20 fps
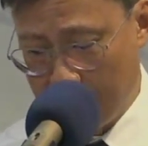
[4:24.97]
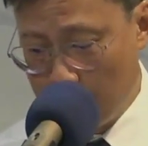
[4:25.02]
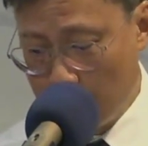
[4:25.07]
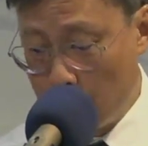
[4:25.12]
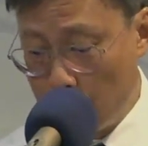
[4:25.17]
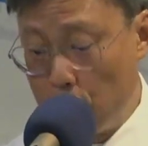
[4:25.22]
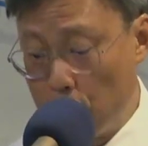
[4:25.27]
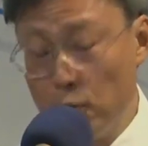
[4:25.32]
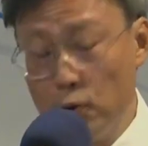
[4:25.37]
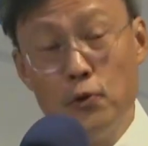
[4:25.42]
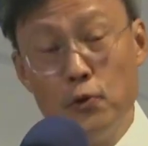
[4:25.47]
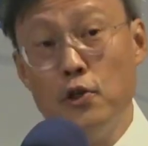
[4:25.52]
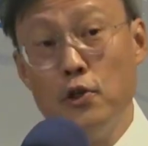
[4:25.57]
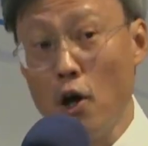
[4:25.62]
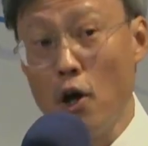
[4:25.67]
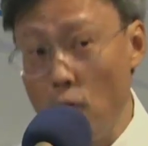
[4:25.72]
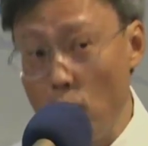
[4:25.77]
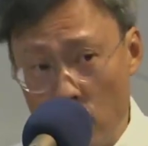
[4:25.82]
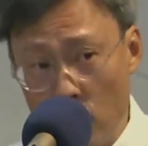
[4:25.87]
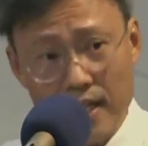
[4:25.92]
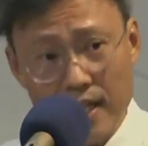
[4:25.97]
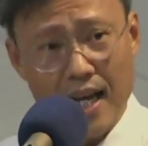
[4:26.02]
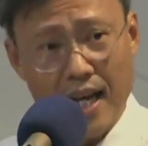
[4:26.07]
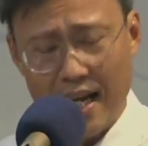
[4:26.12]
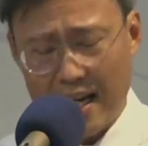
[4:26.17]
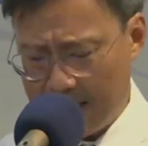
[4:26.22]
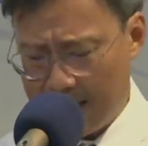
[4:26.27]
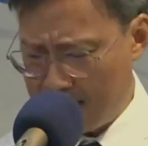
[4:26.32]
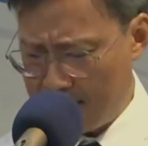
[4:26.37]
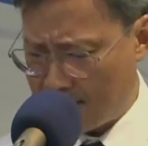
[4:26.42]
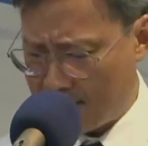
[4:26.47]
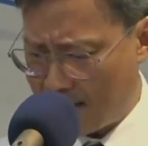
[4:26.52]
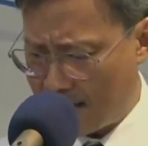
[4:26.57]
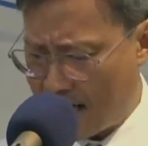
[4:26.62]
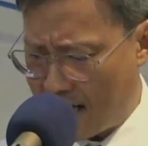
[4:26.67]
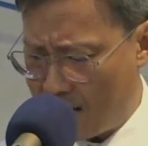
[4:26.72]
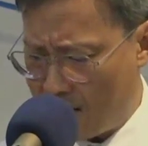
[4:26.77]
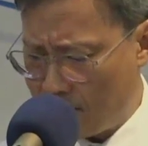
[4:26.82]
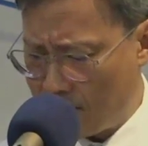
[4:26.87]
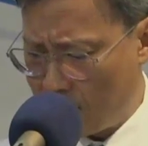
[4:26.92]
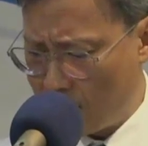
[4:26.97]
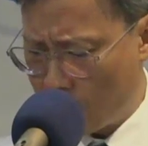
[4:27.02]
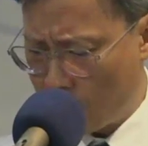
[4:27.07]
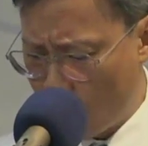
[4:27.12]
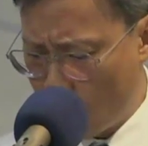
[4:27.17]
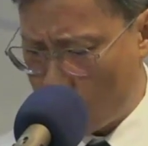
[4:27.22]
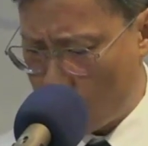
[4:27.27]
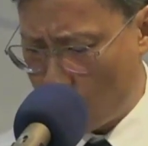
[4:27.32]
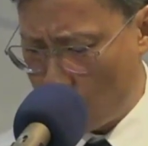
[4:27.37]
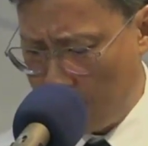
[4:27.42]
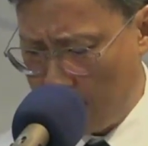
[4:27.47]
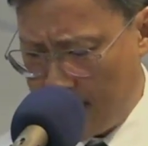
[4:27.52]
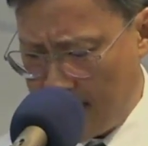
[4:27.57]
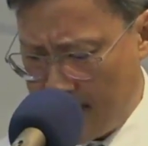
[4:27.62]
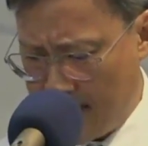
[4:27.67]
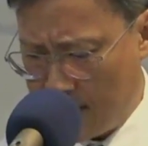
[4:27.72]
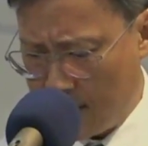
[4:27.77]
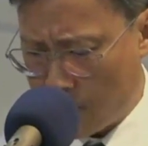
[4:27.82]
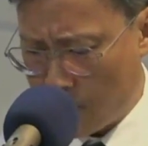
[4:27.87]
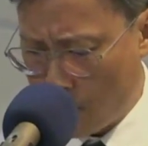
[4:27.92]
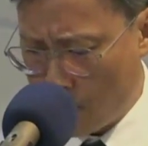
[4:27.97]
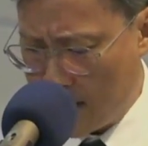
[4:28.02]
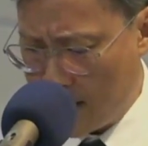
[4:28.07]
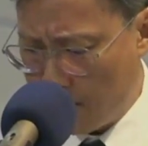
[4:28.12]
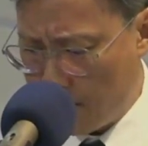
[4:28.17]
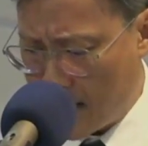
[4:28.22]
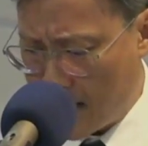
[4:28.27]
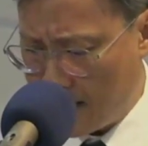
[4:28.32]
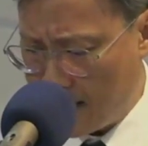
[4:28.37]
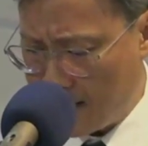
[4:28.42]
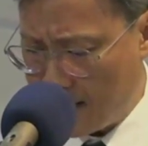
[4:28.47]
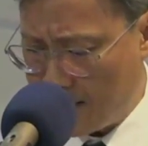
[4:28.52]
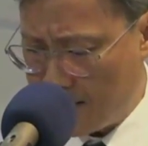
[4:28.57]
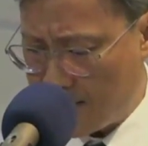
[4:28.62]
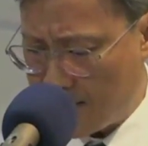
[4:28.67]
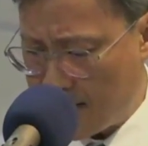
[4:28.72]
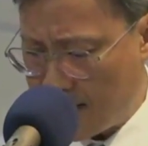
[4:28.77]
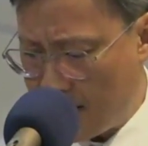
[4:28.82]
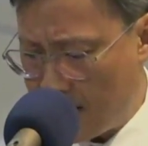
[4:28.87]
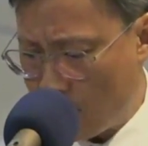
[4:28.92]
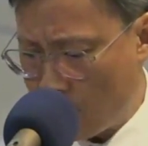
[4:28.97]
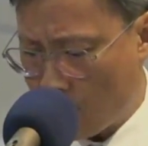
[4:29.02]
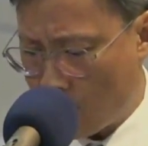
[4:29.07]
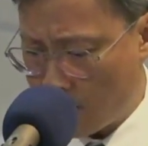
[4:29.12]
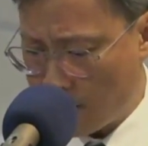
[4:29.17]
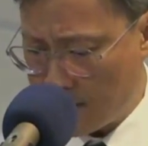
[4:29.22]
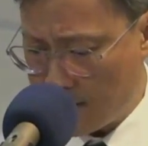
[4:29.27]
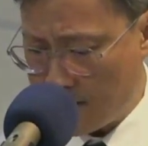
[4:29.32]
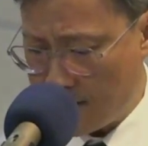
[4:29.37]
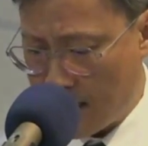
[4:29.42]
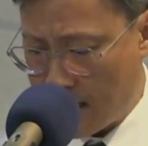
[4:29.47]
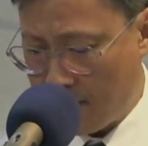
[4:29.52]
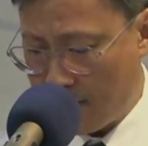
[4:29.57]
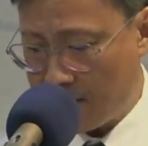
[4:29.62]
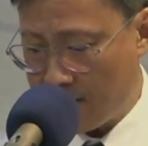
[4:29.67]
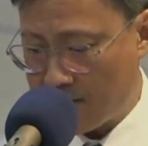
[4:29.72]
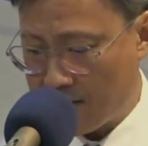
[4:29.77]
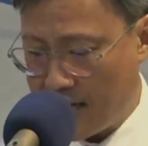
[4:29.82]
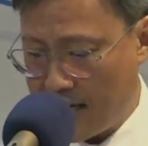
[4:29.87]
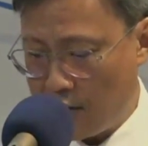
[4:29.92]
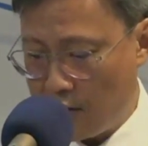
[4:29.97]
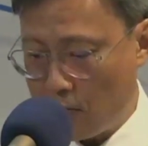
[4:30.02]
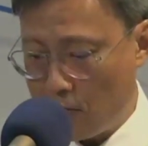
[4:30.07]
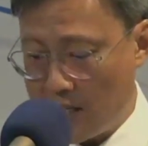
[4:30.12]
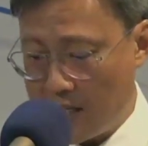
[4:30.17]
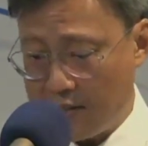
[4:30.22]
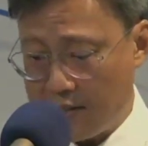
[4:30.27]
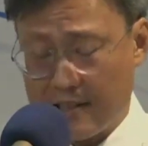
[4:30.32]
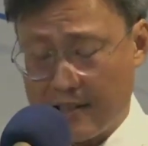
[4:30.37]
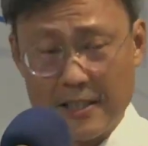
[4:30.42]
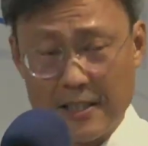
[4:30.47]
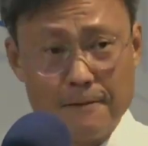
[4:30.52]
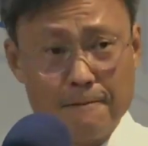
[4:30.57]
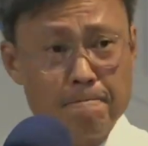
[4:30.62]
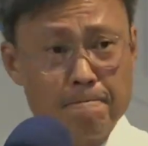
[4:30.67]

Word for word: Do you know what Angus Cloud and Coco Lee and Tony Bennett and Sinead O'Connor's death is saying to us?